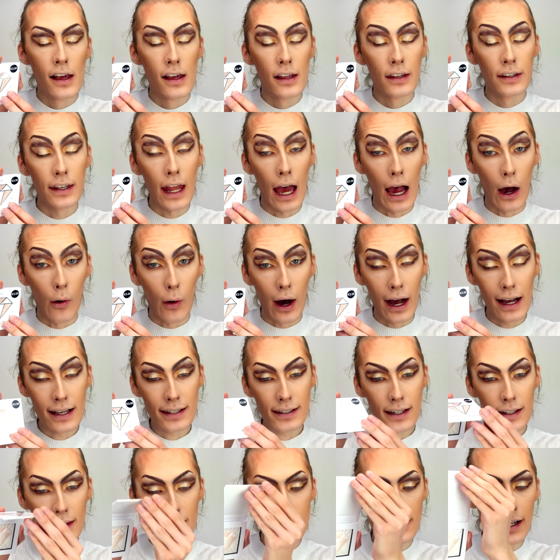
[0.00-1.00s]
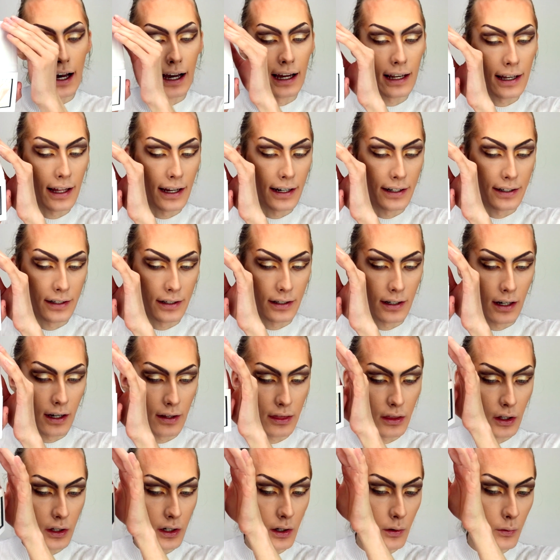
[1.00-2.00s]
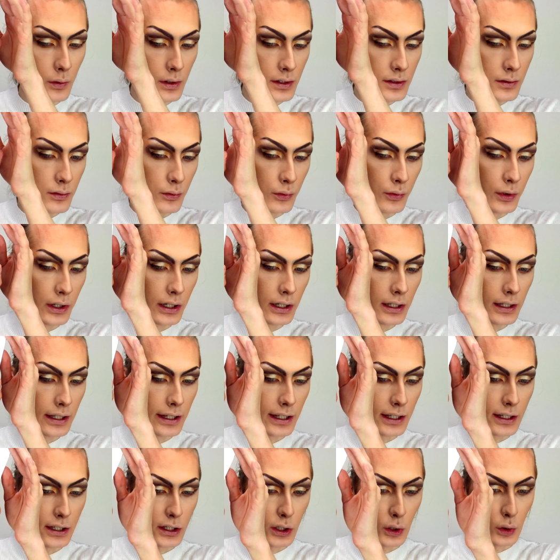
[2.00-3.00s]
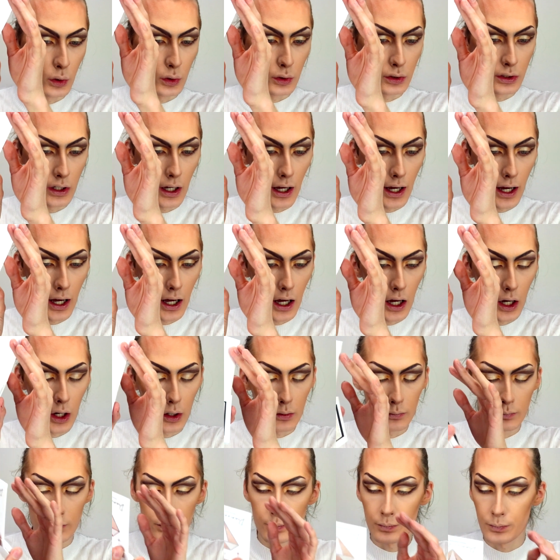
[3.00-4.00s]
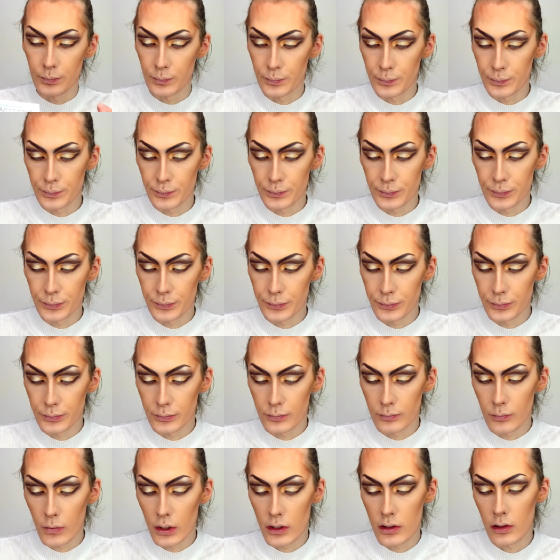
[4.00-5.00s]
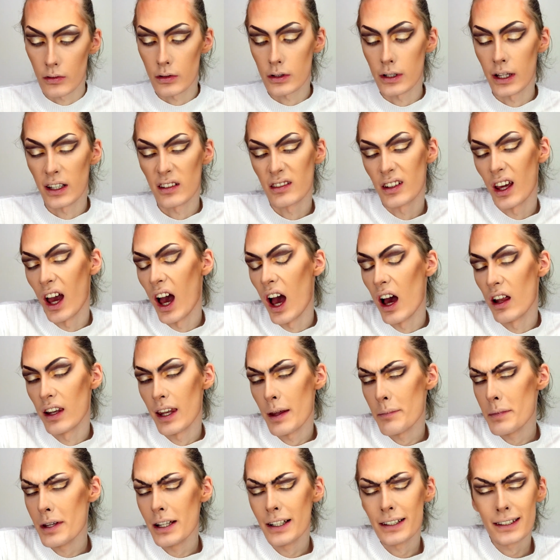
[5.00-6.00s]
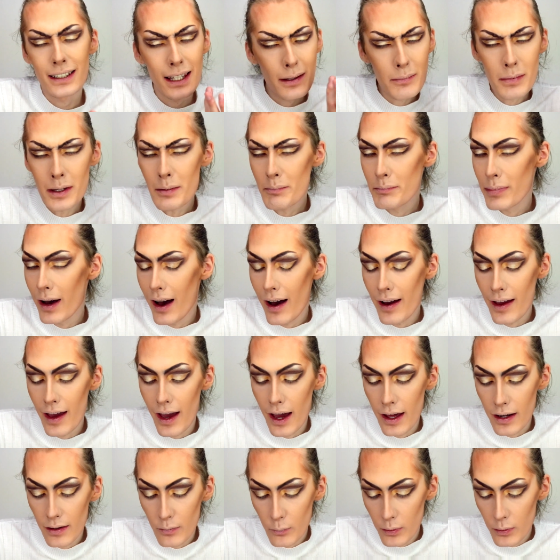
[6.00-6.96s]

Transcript: Now, I saw this highlighter, I thought it was really cute. So like, yeah, let me buy it,